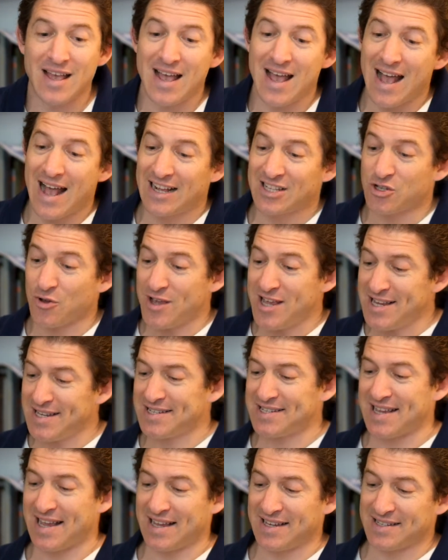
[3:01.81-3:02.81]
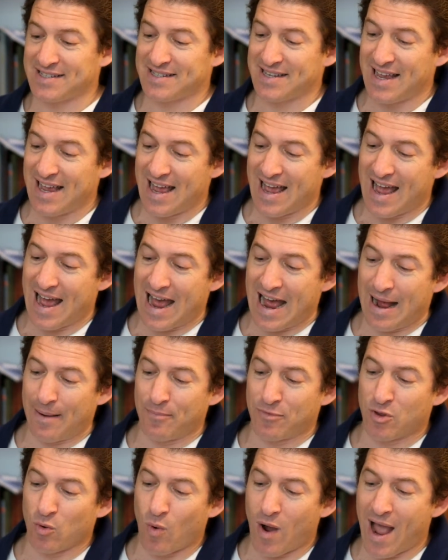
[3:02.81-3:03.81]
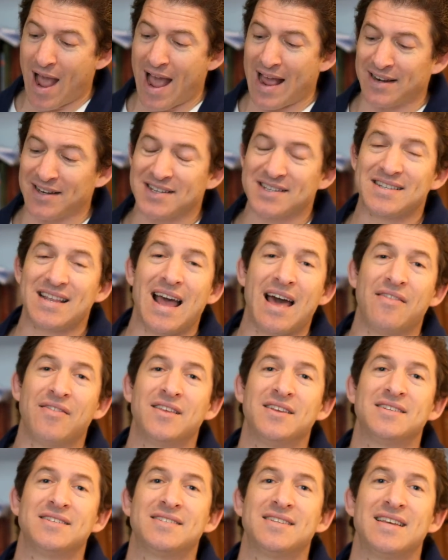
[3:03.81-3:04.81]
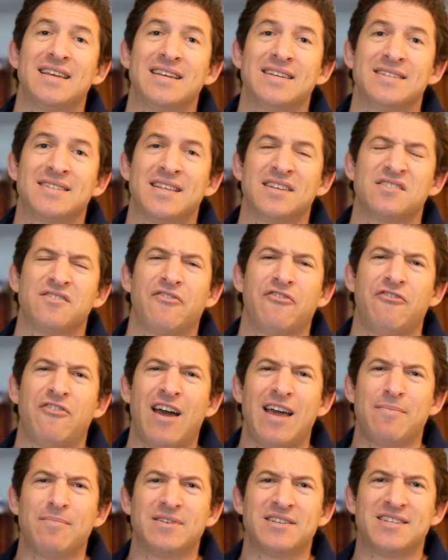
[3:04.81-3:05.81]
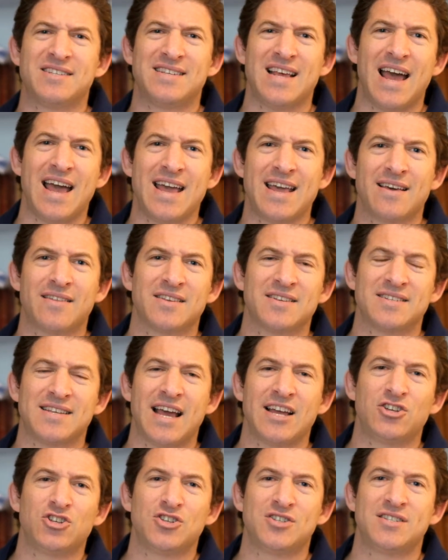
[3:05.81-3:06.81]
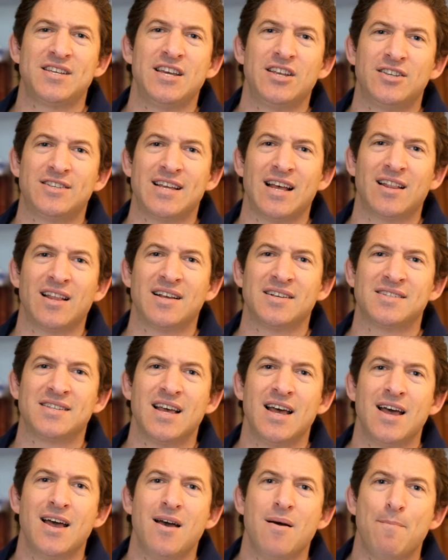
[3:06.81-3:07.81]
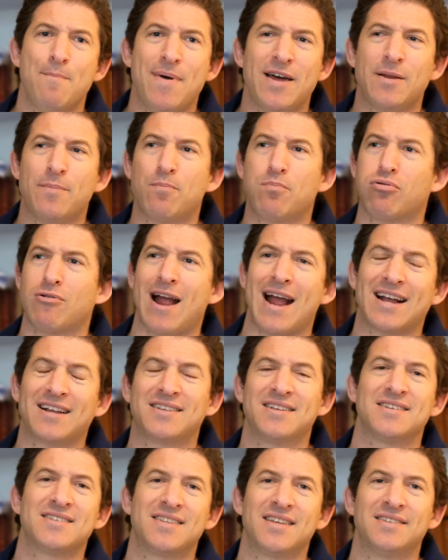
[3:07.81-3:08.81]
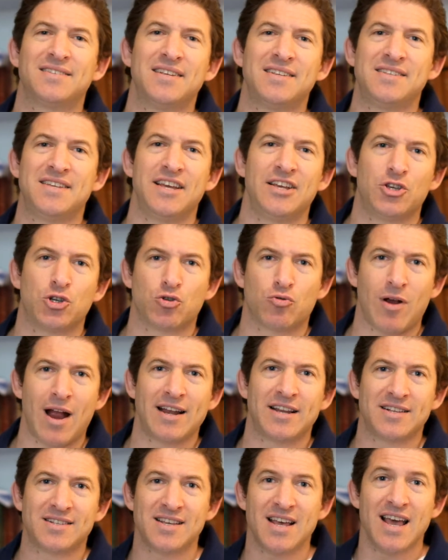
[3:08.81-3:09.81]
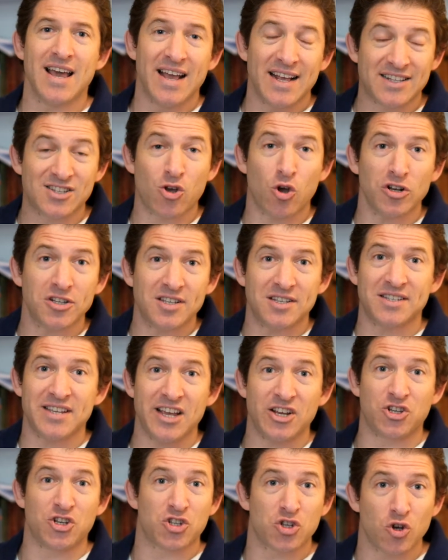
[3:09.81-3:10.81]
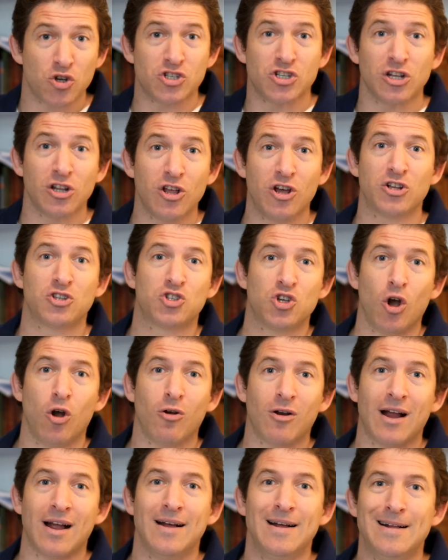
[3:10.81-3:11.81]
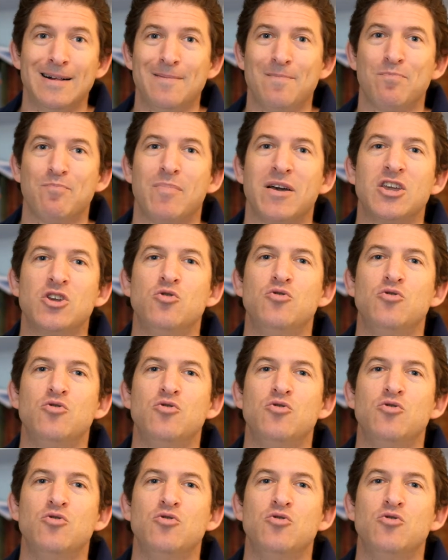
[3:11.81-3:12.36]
And so he says, the way I understand this is there's a famous saying the sages tell us, better practice than to teach, right? It's good to teach, it's good to learn Torah, but